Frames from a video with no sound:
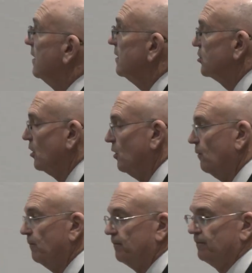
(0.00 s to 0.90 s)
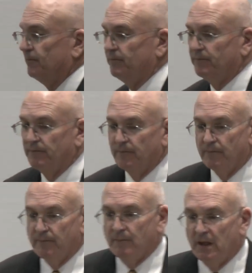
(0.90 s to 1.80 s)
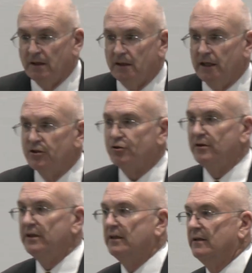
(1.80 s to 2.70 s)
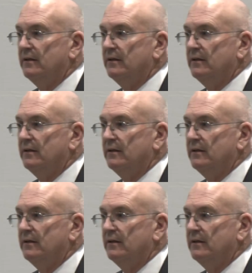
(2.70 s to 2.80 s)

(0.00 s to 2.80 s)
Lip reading: So, industry